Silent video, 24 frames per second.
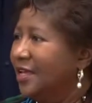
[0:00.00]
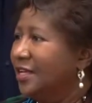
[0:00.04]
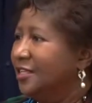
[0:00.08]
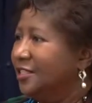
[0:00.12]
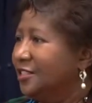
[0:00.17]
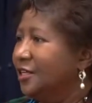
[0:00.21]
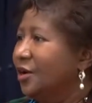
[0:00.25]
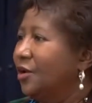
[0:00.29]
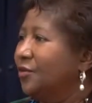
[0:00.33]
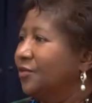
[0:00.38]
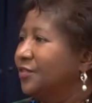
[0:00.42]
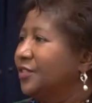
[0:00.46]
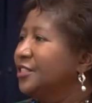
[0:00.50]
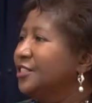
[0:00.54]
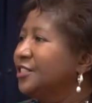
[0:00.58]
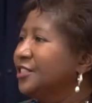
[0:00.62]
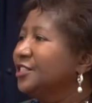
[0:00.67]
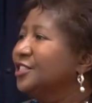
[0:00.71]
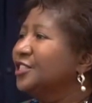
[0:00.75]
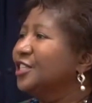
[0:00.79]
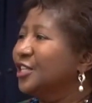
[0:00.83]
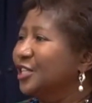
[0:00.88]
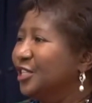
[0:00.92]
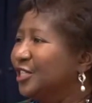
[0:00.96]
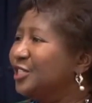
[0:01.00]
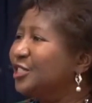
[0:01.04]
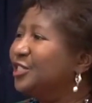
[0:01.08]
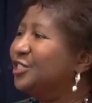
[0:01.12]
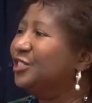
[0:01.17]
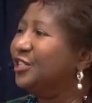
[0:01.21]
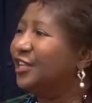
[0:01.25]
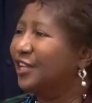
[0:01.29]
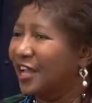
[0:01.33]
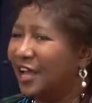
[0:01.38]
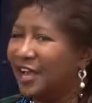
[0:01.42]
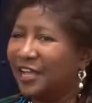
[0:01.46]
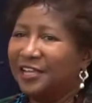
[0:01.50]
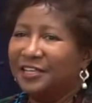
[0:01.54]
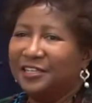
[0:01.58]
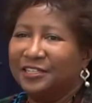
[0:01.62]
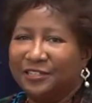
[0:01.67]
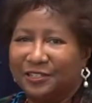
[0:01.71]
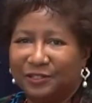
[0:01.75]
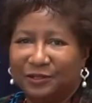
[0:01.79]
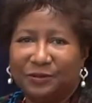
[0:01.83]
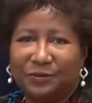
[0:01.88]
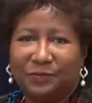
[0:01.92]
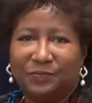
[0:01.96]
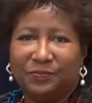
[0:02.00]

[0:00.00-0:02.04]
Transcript: So this is the least that I can do.